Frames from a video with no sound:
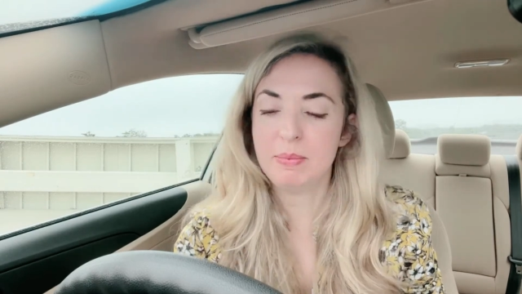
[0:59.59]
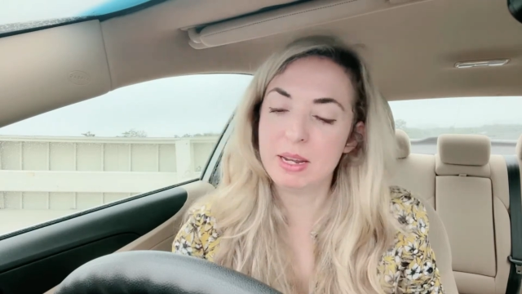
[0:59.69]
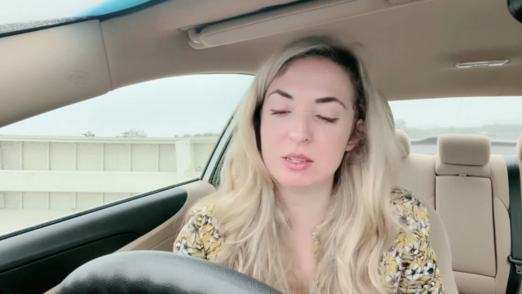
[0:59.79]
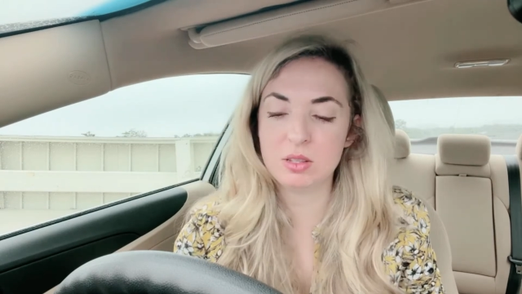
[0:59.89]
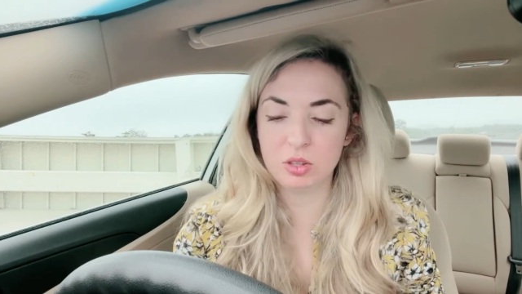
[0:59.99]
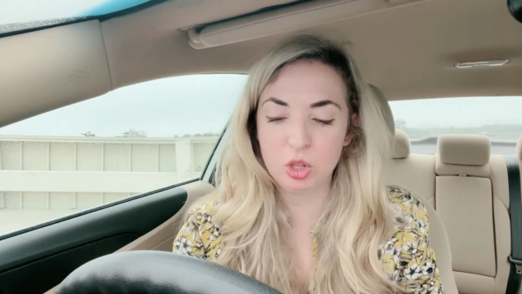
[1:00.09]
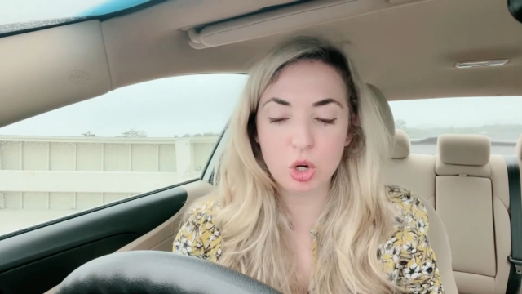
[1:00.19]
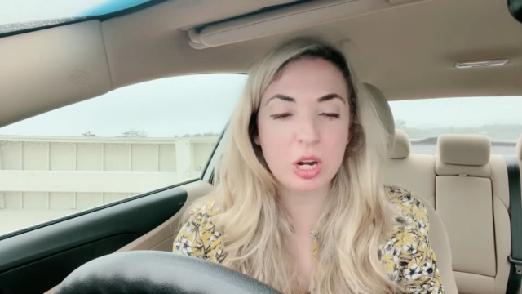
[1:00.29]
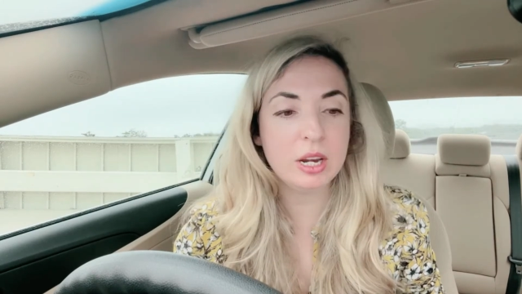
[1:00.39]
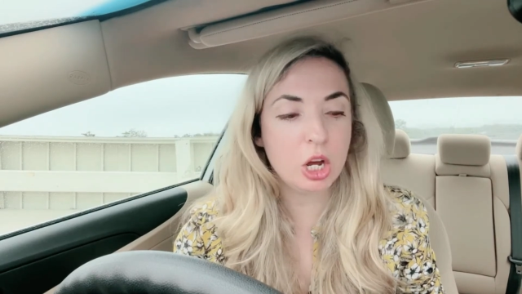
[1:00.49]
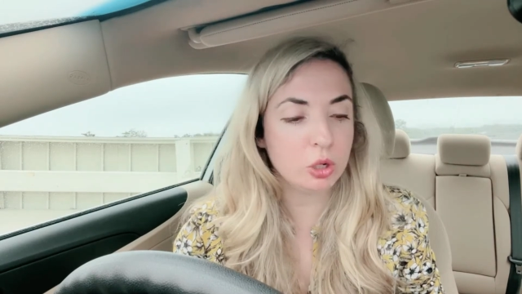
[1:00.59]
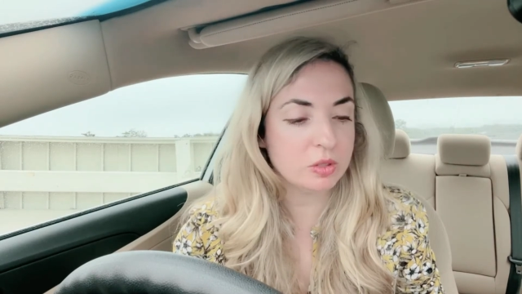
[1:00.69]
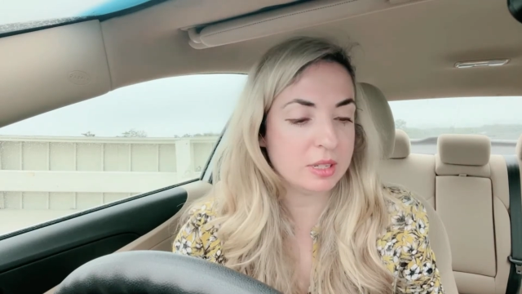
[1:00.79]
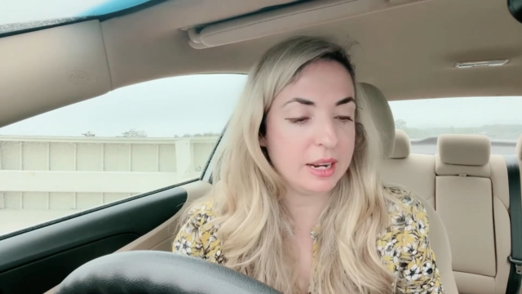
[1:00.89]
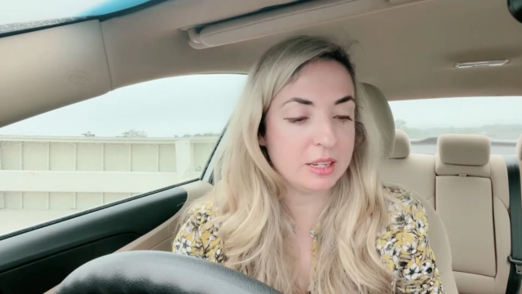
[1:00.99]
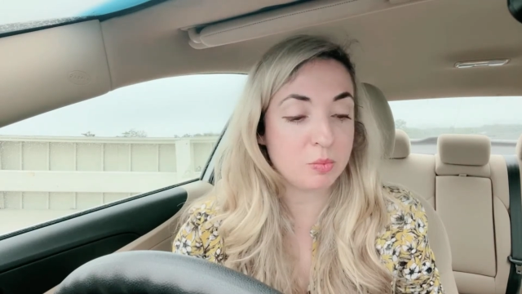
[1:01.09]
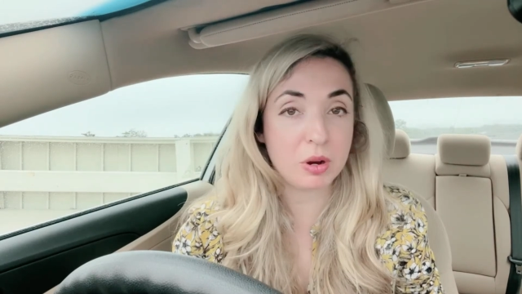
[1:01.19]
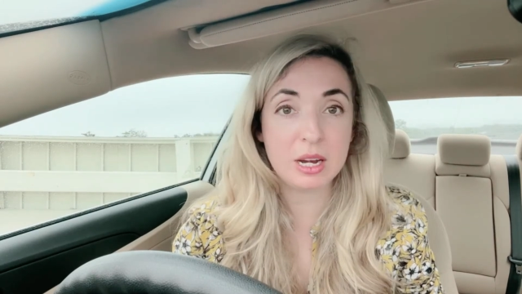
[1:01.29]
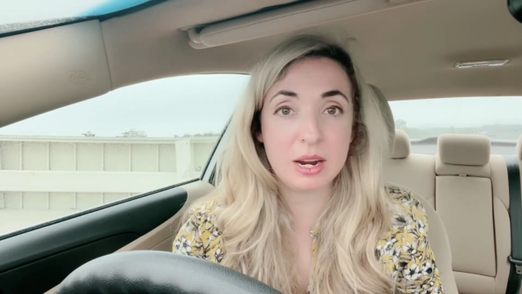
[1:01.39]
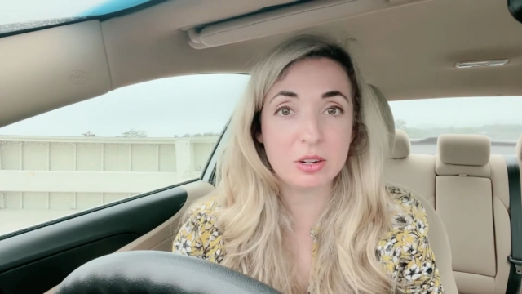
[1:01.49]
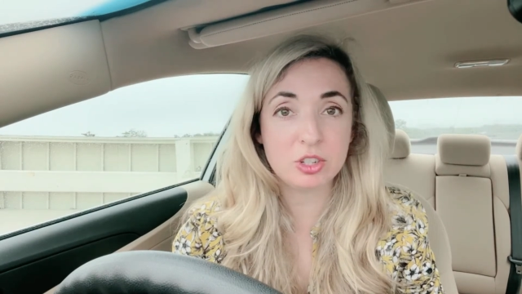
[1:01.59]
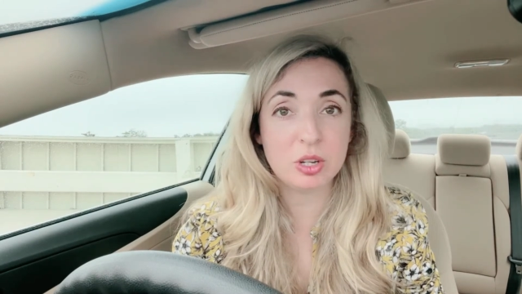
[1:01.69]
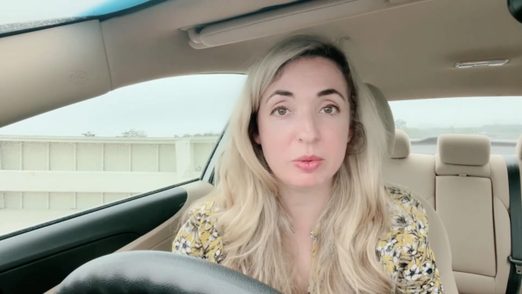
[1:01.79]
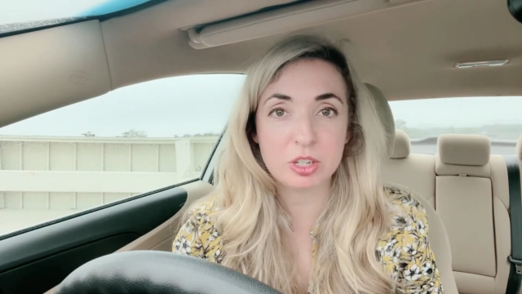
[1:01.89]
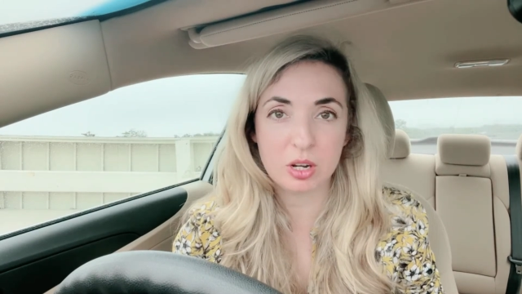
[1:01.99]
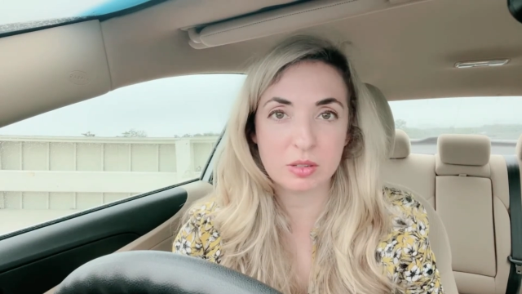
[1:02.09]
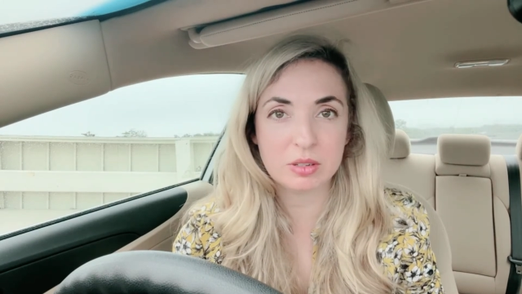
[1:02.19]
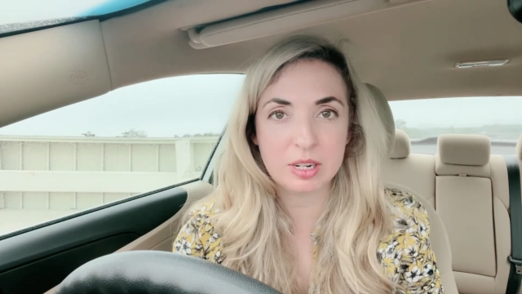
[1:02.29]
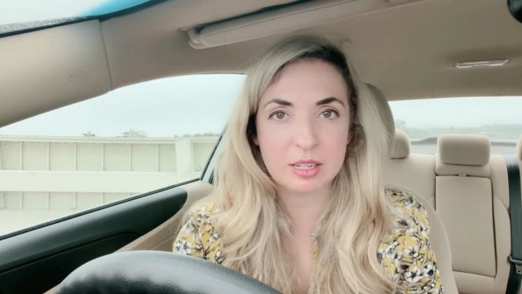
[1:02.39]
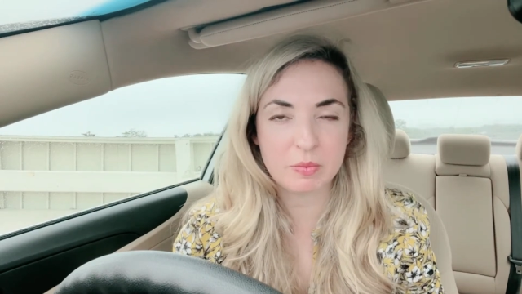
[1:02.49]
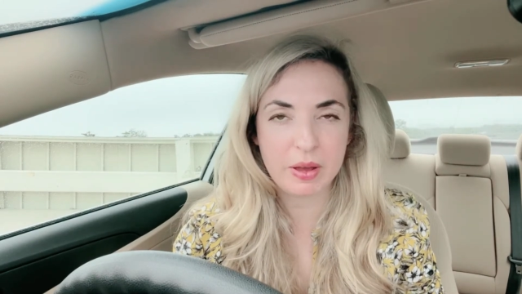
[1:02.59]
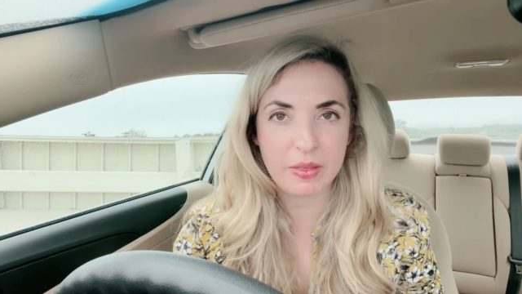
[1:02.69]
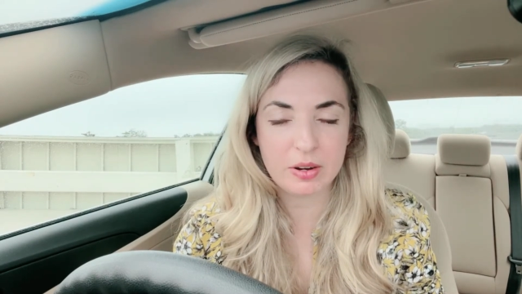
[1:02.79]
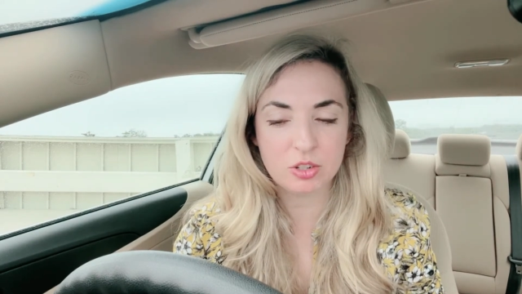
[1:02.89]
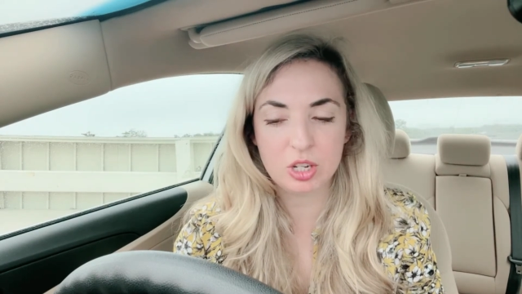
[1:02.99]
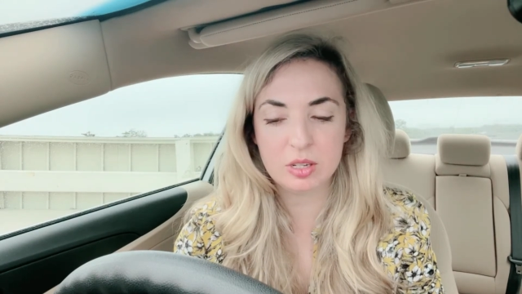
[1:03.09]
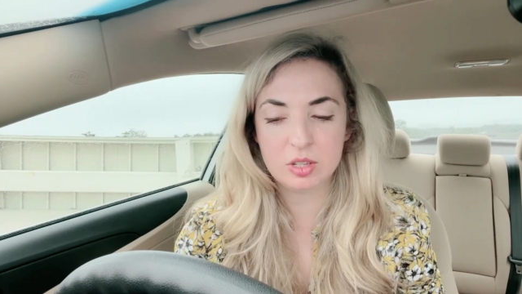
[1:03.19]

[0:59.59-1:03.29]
Because learning notes takes brain energy, which also takes breath energy.